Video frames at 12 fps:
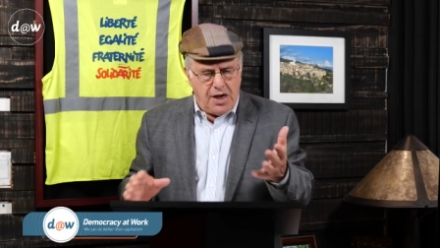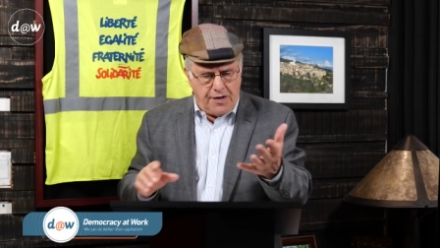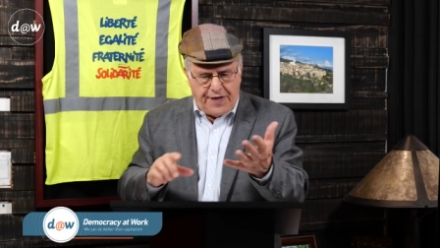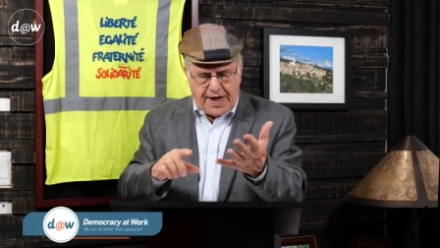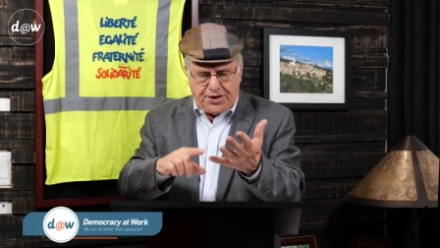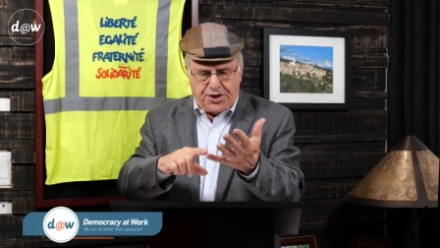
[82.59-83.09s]

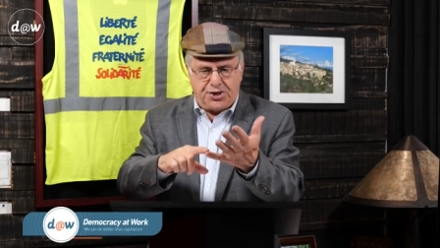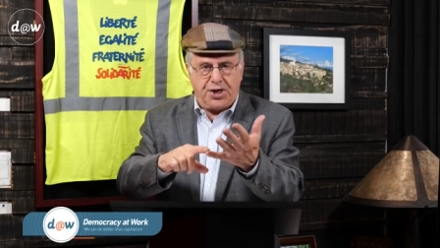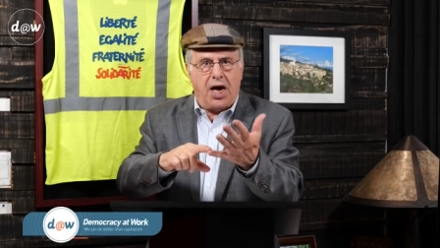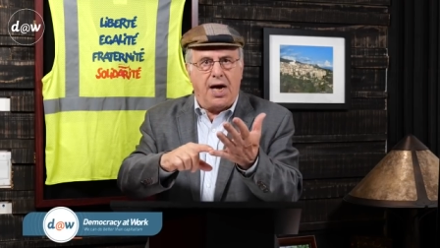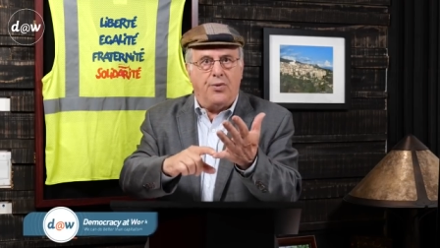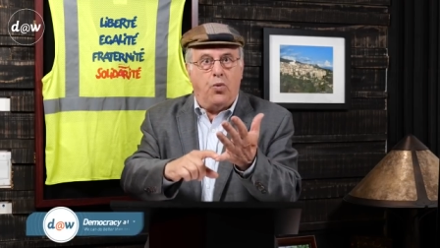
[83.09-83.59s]
They
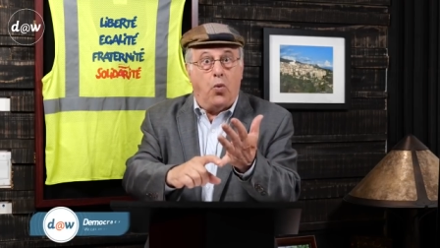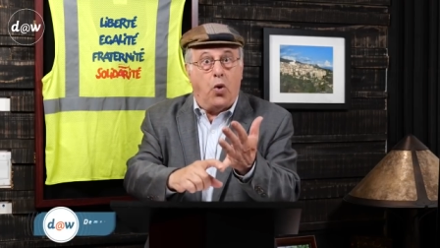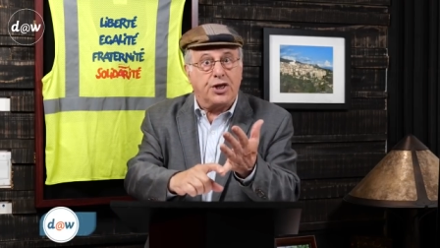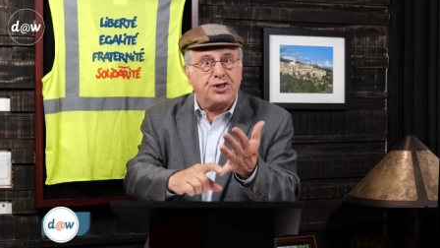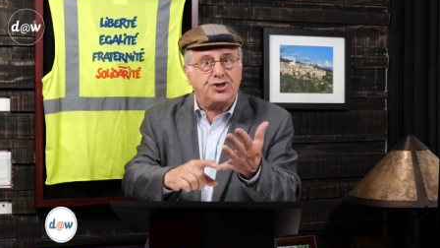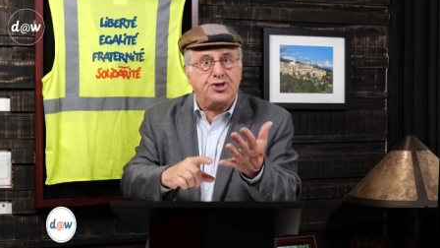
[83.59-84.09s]
decide
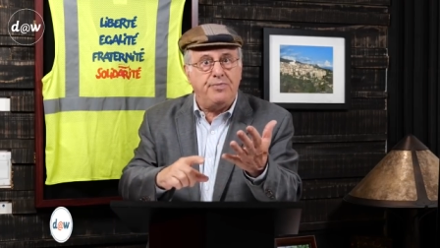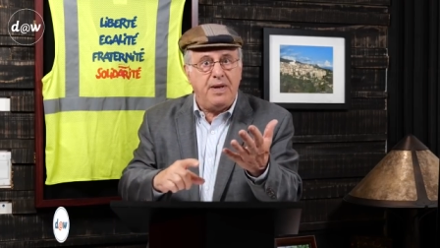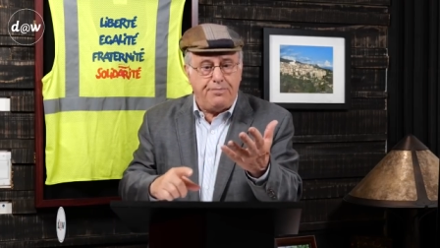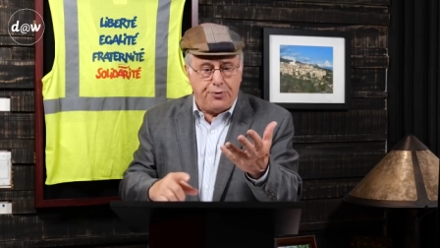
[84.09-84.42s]
what's to be